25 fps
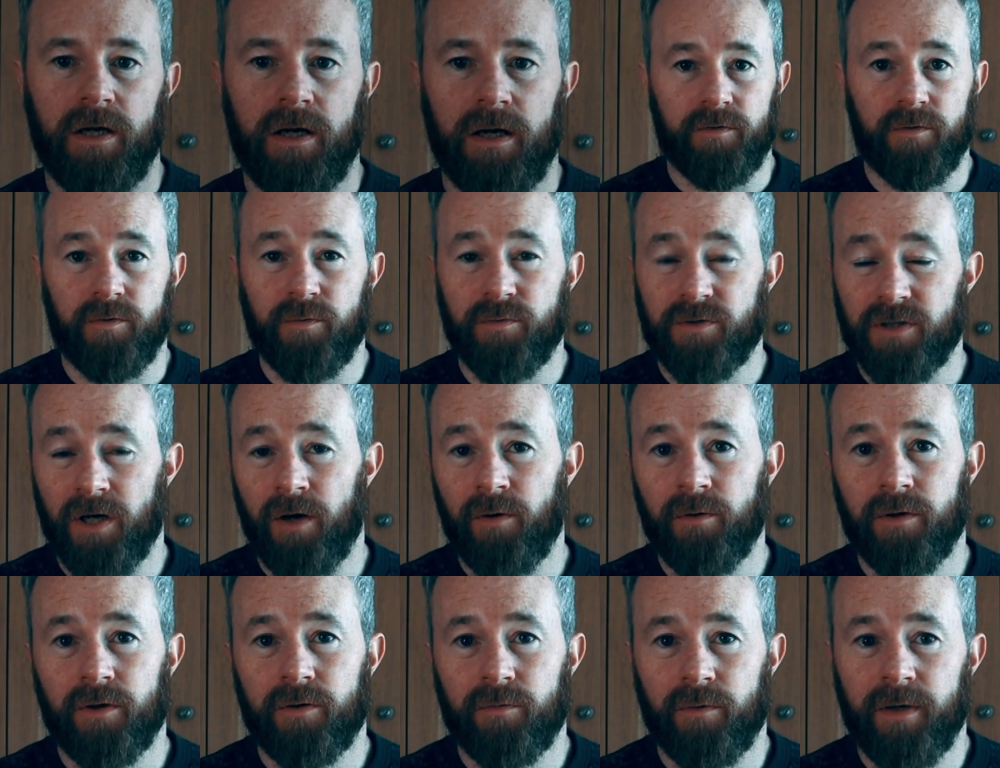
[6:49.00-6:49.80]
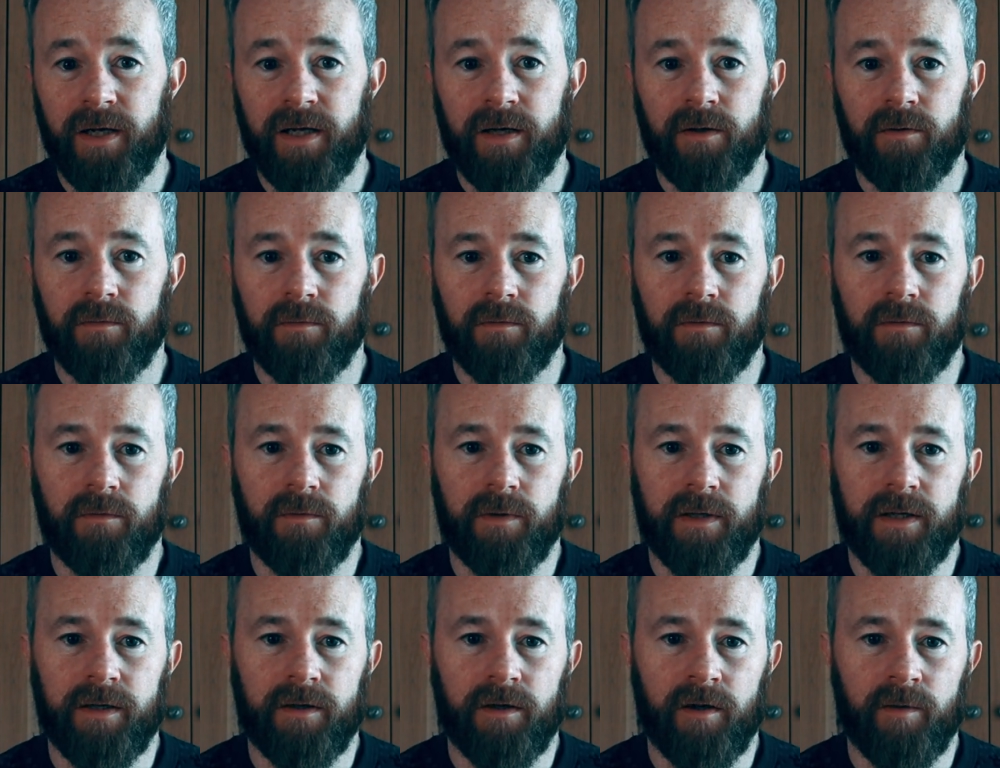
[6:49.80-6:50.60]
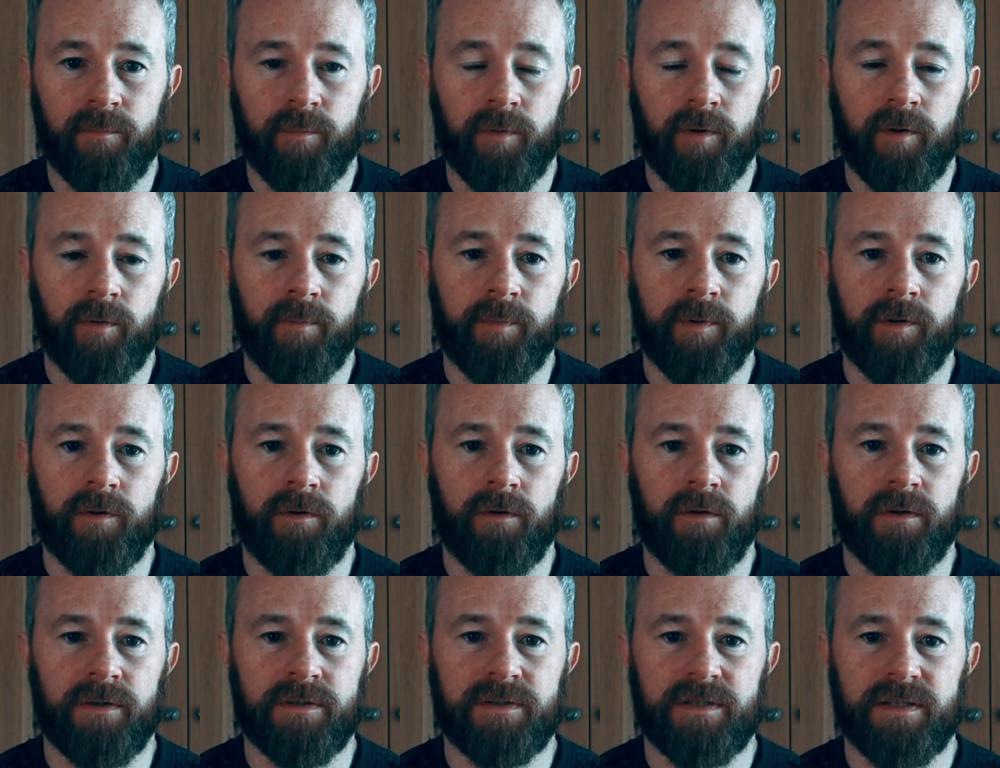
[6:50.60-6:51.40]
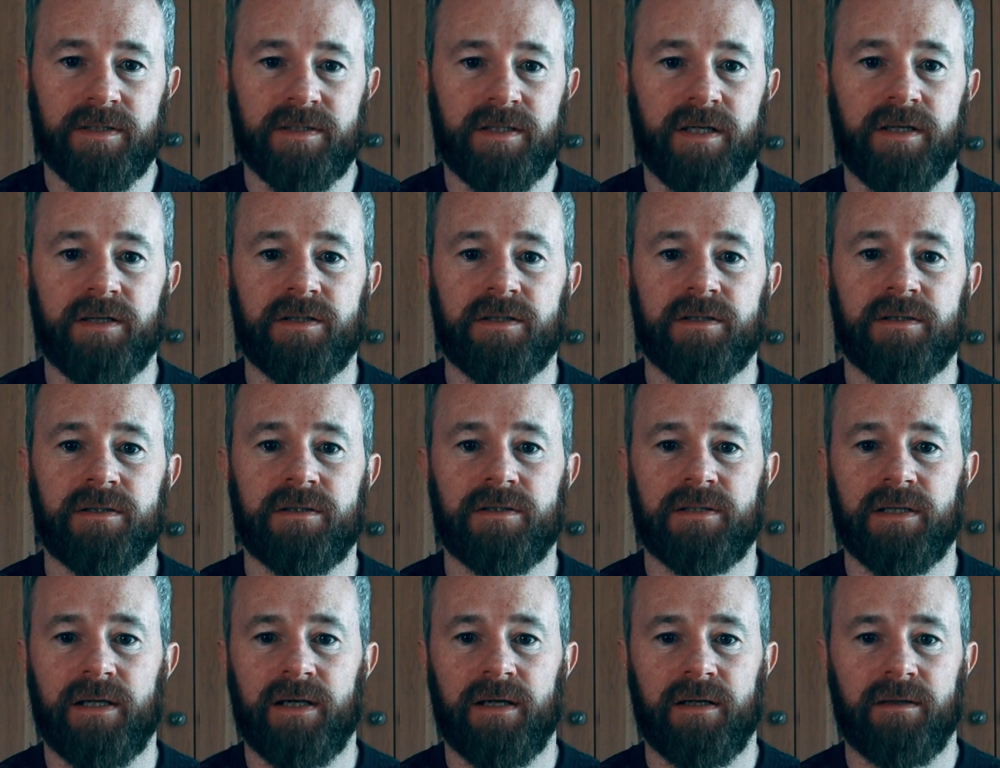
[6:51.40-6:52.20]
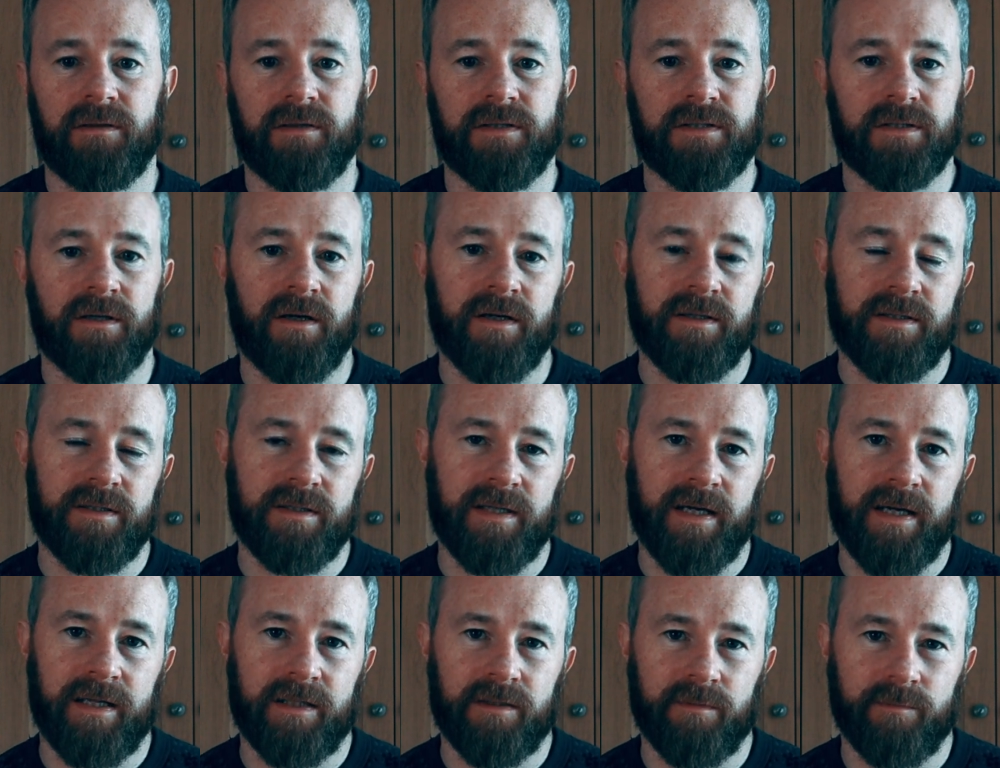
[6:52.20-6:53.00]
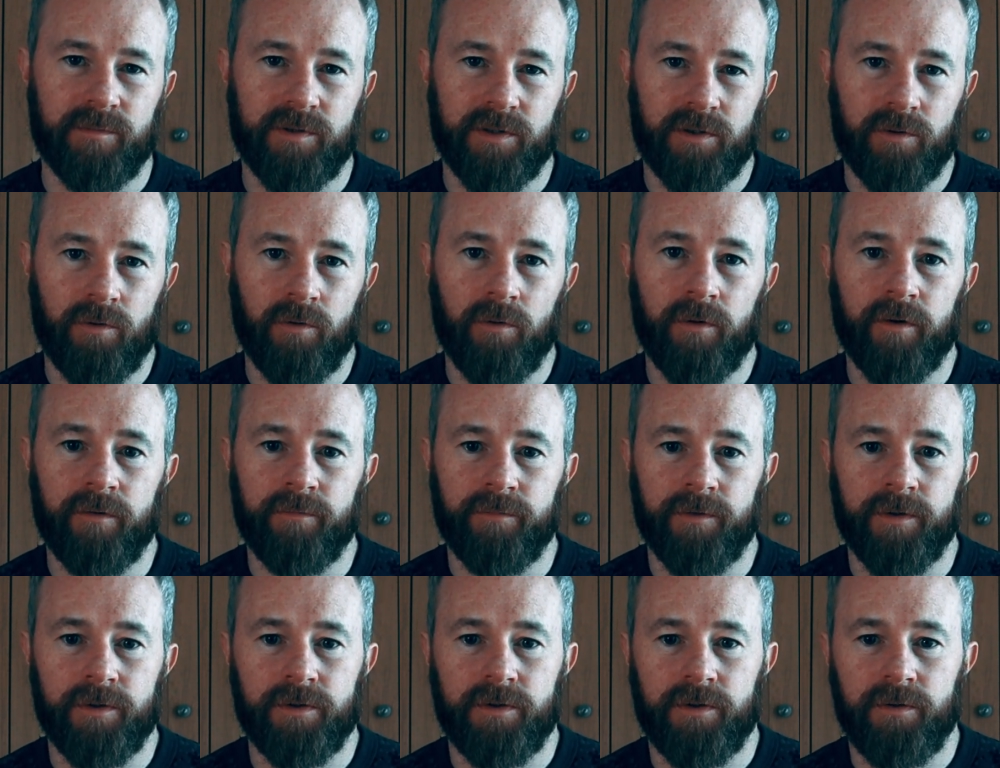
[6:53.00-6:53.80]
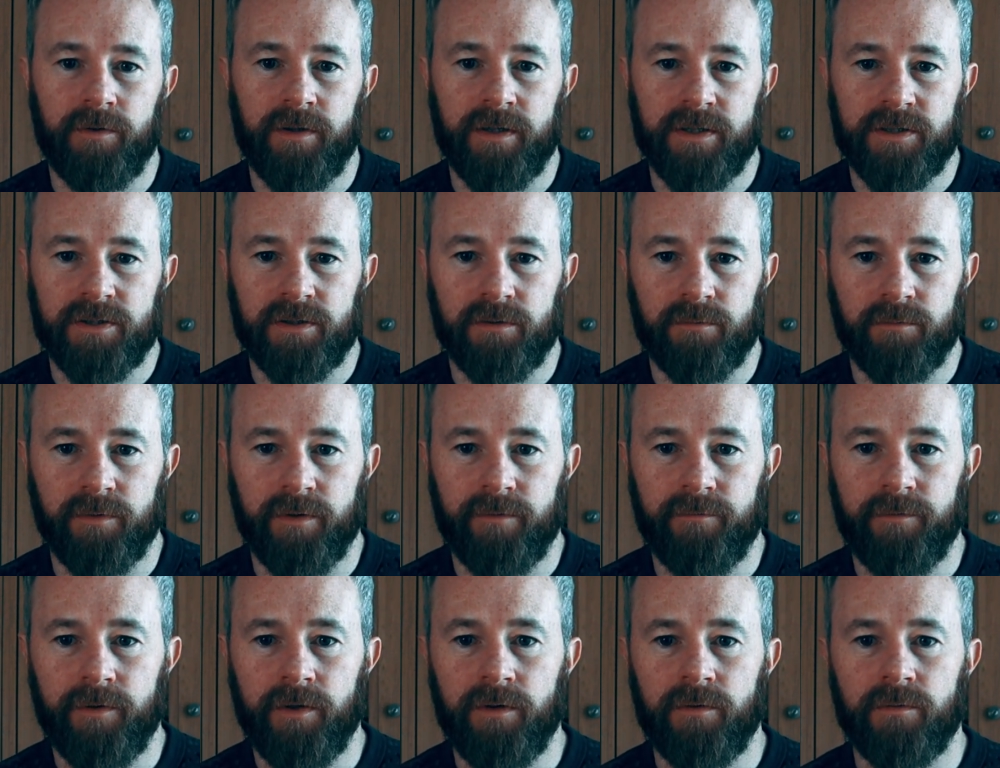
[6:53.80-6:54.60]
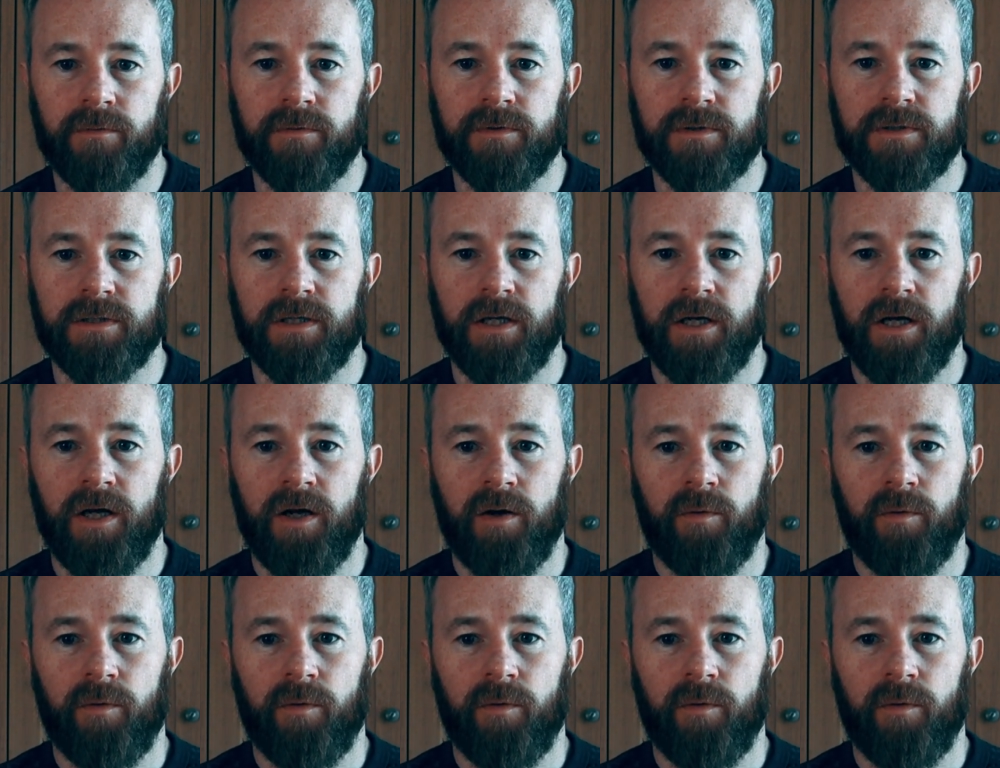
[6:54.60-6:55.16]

who don't agree with on-board Panola's decisions and decide to take them to court for judicial reviews,